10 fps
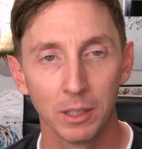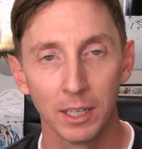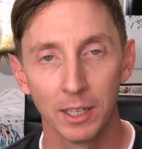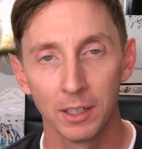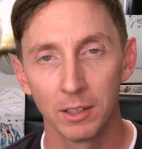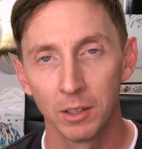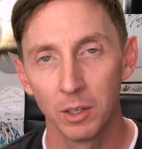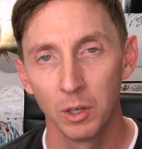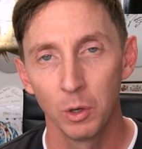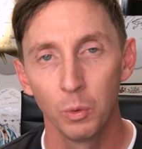layer,
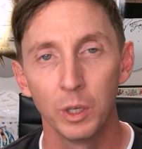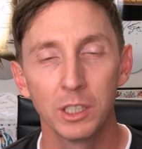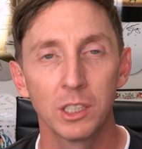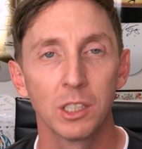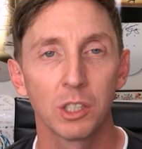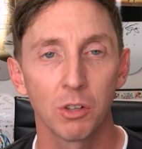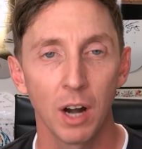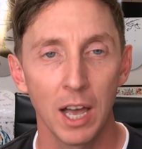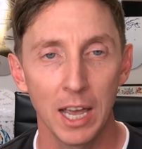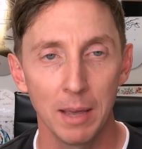which
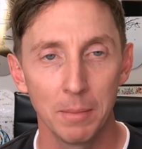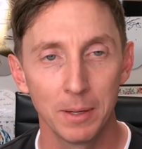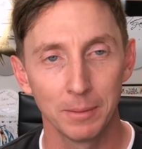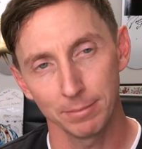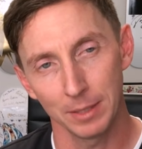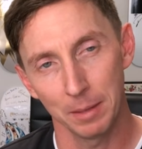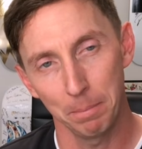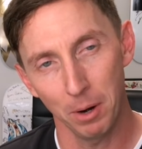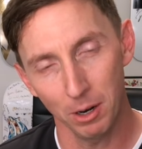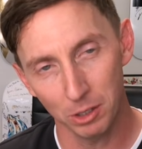described a
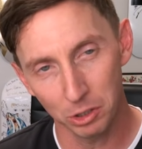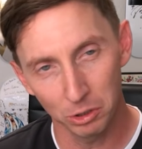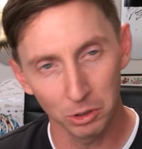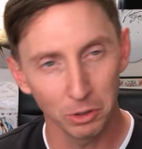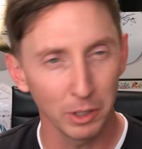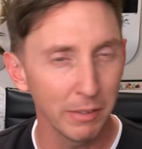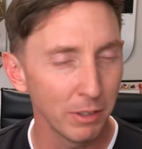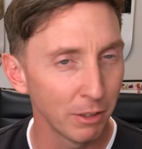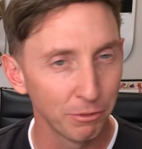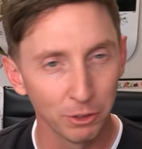partial or
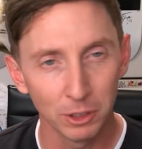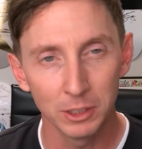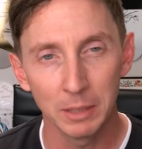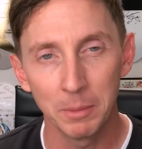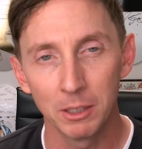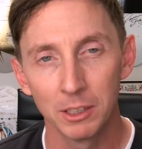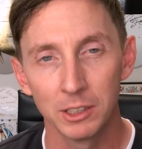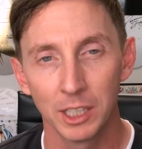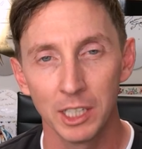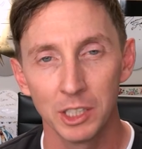even a full
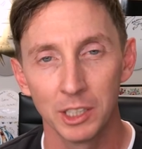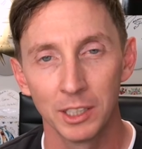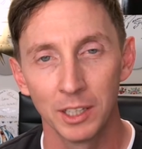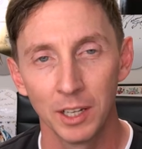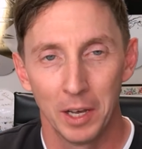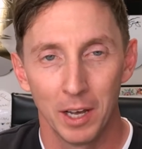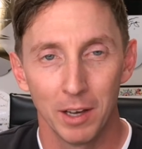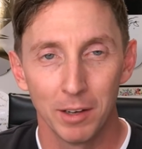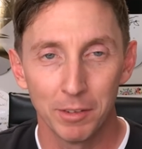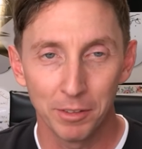demineralization
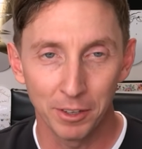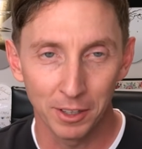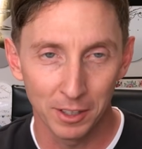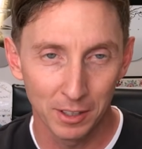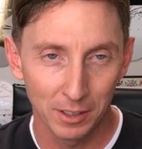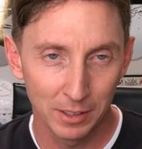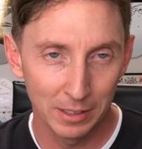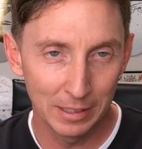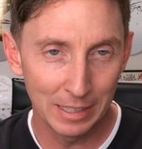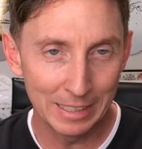of
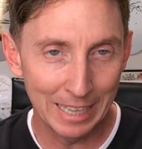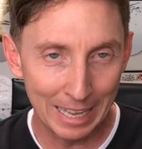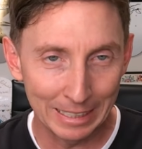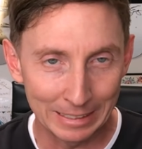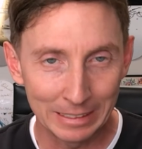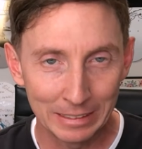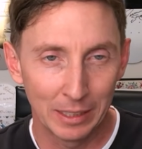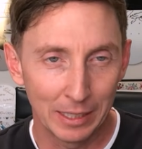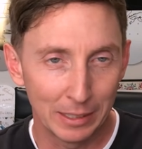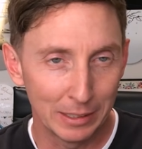the dentin
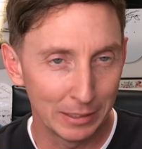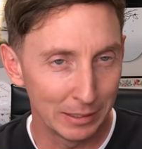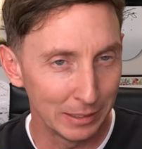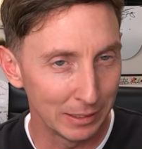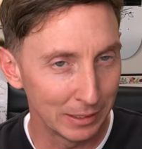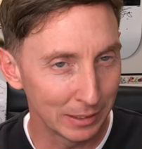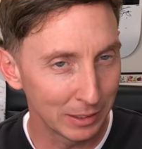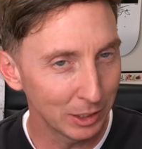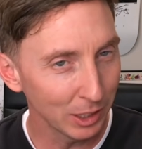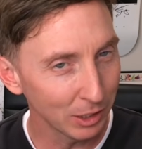that
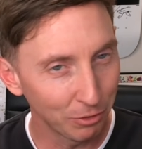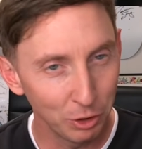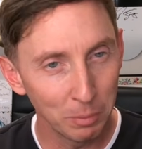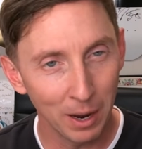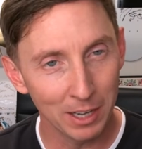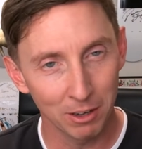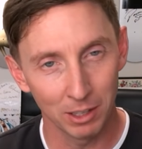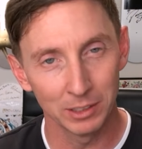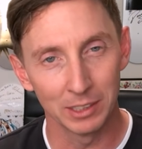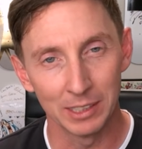is just a few
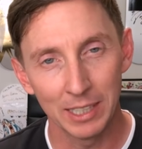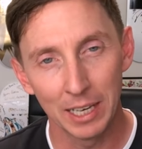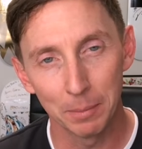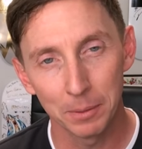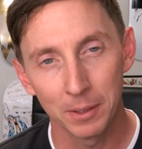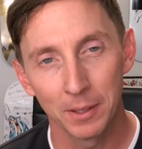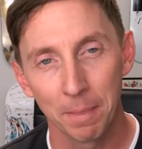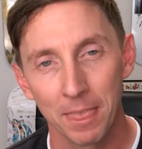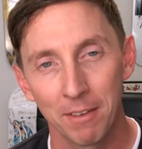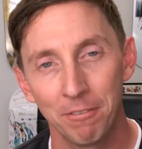microns in depth,
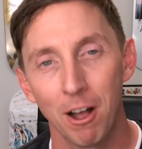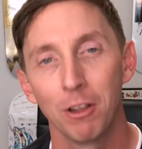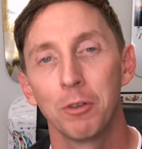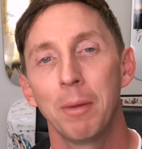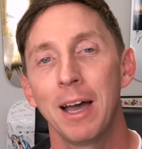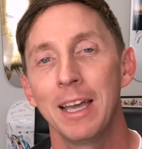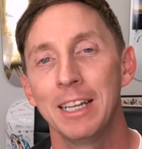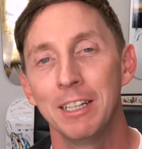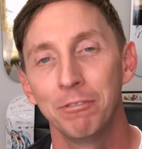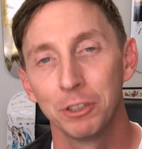followed by
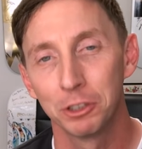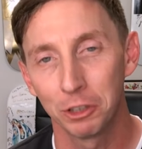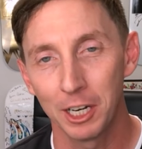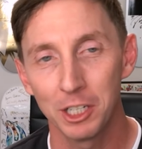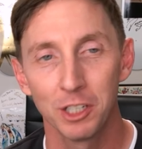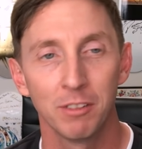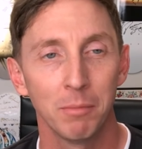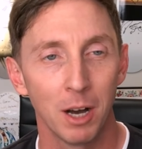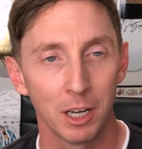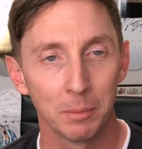an infiltration of
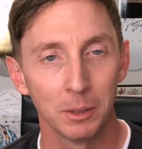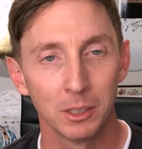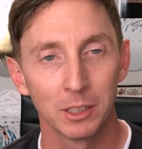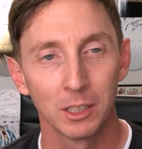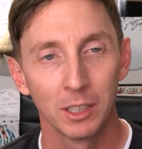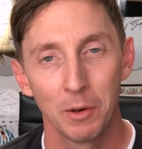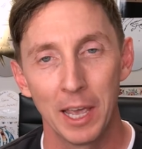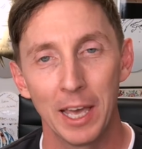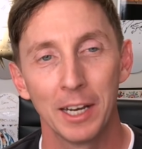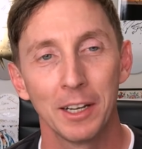monomers
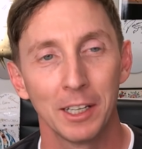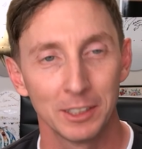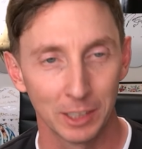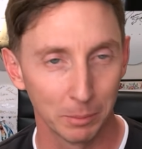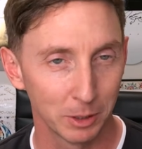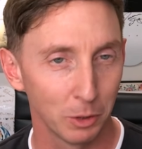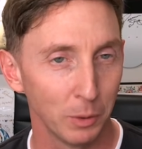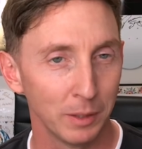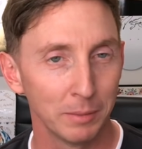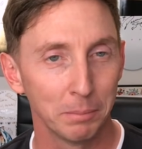and a
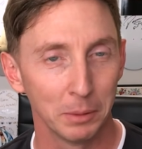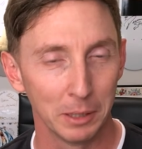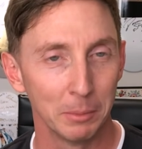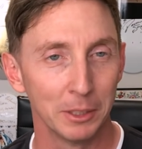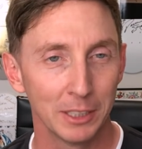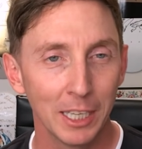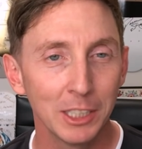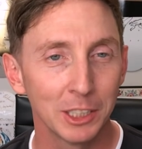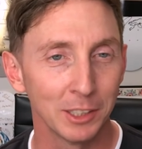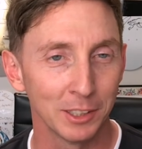subsequent
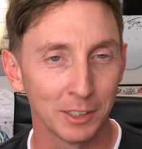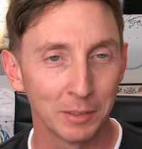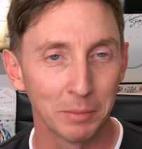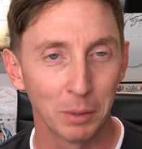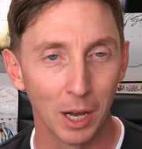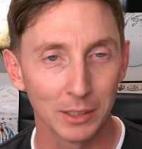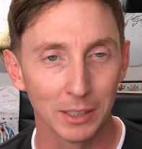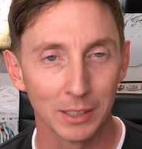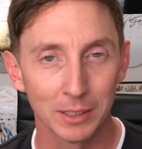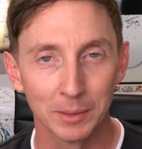polymerization
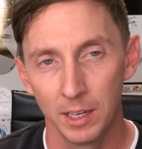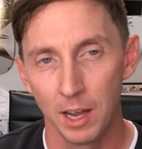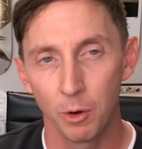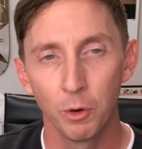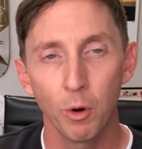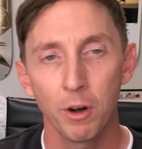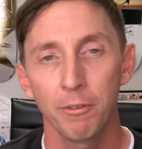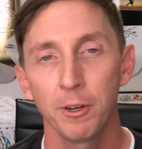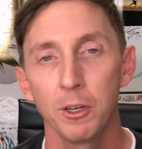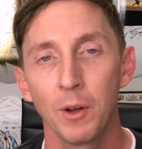process. Now, in order
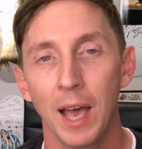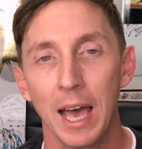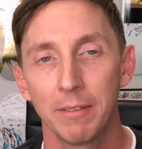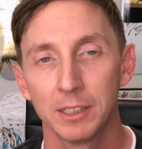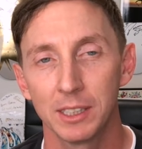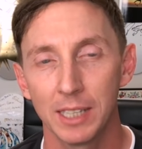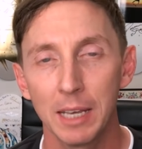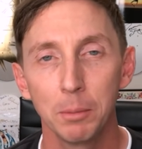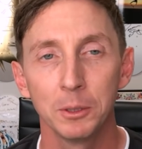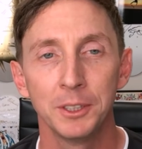for you to have a
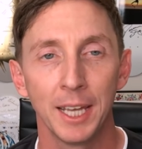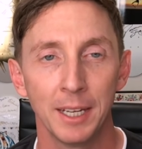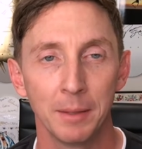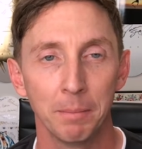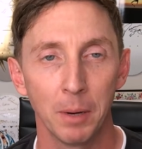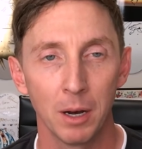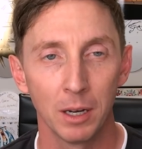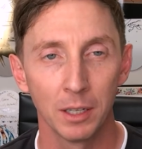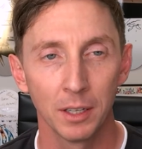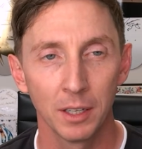stable dentin
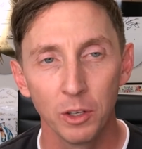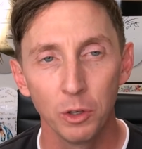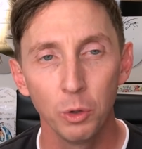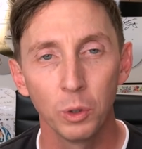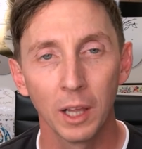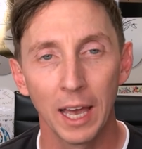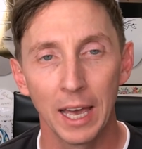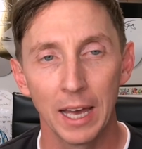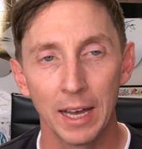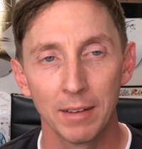bond, you will
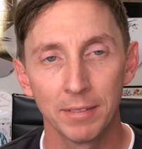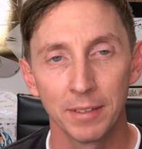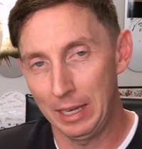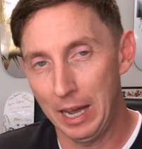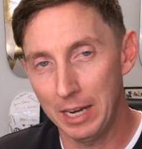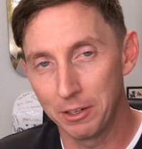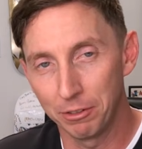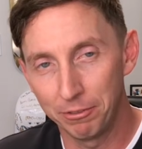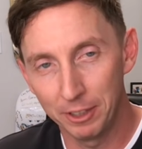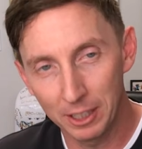have a
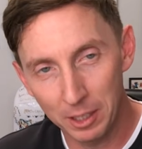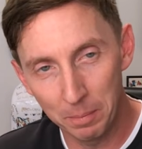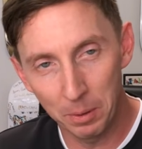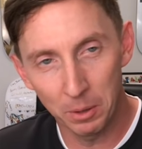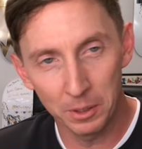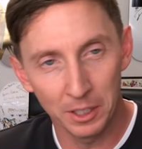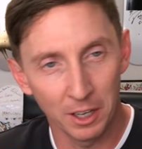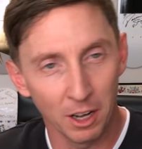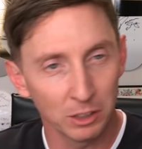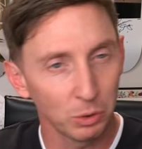hydrophilic component
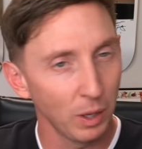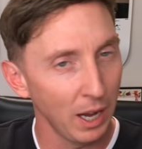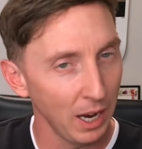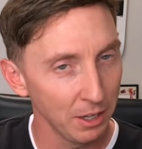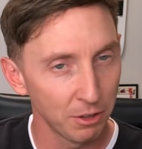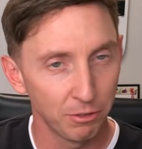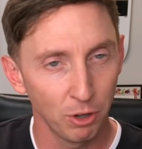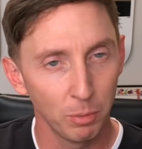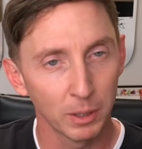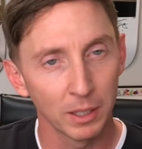and also a
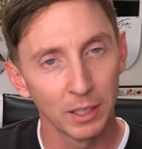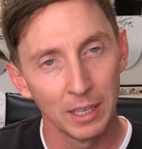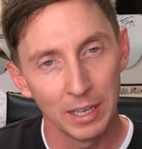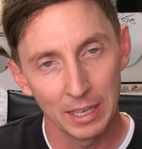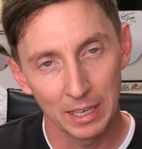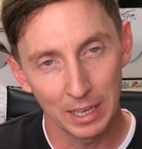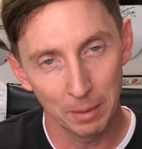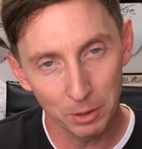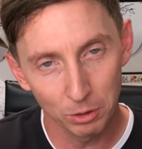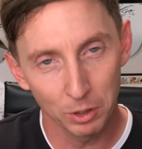hydrophobic
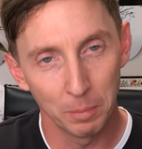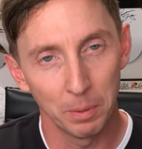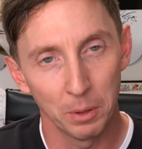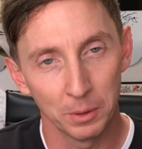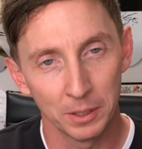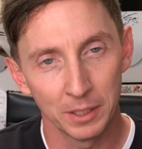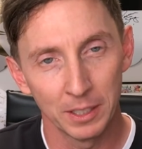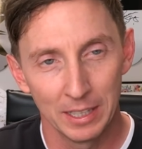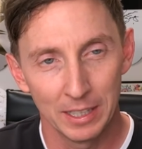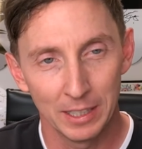chemical component
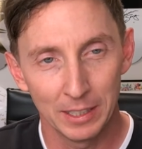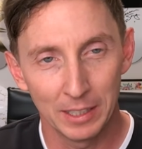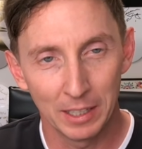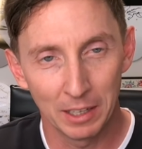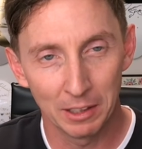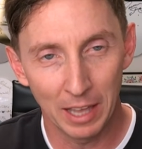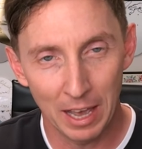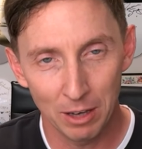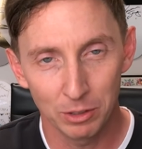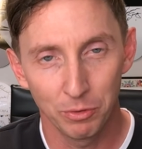that
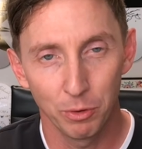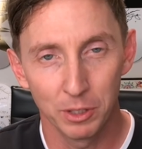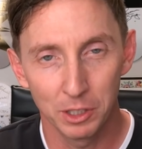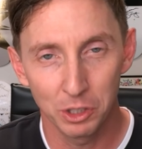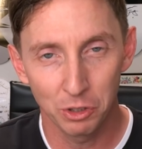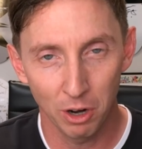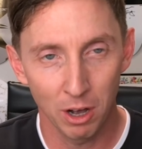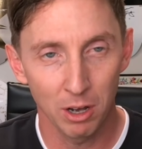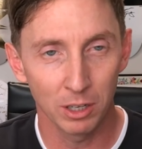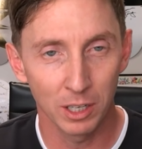allows for this
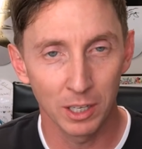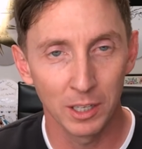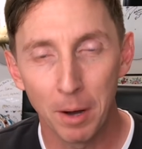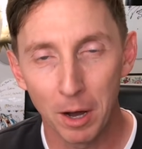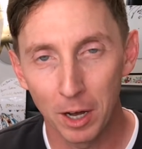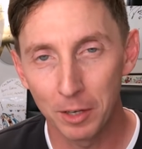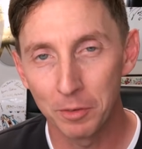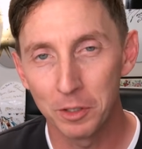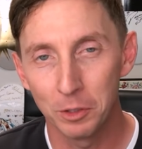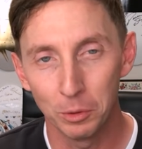strong bond
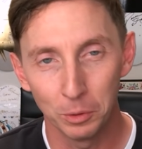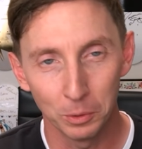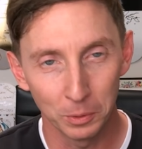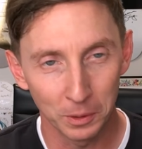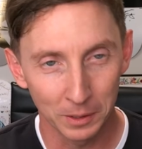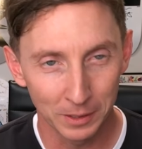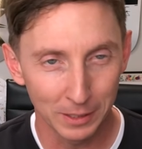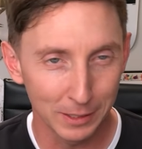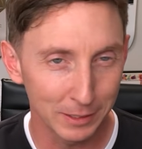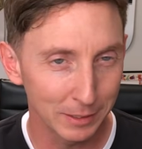to
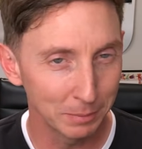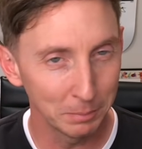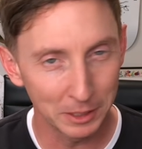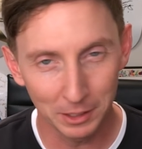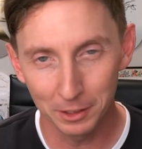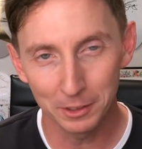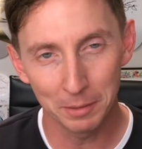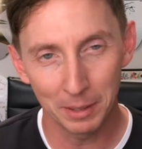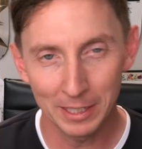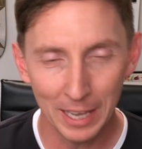this material
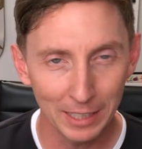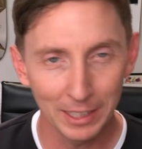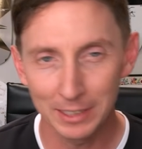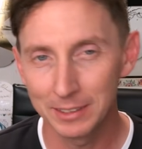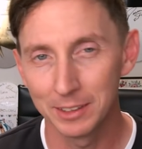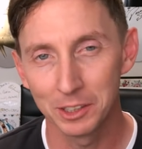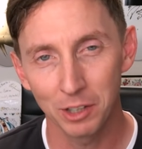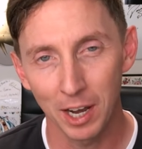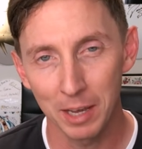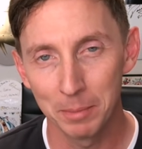that my dad likes to
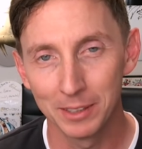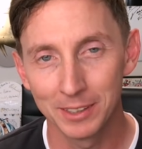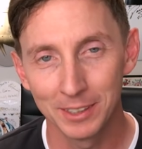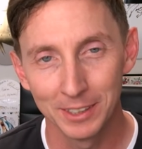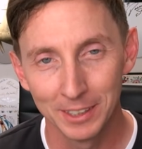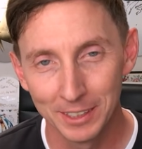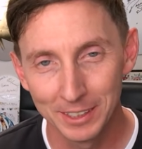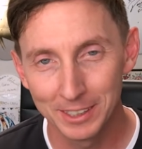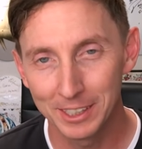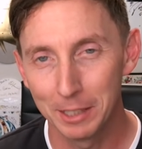describe as
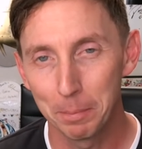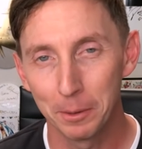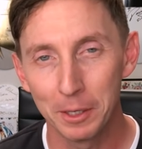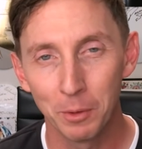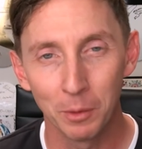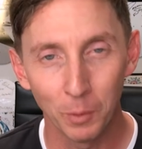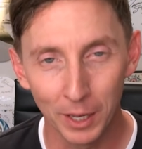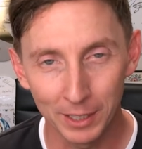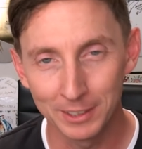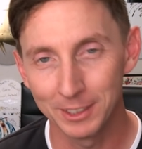slippery when
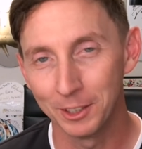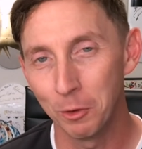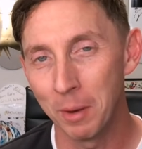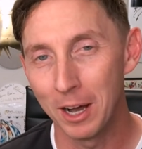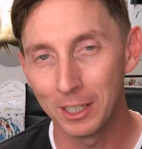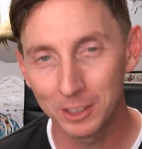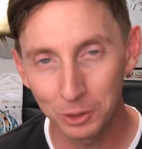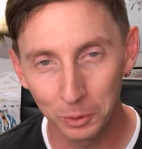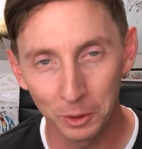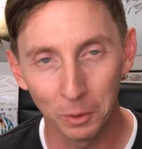wet. It's an homage to an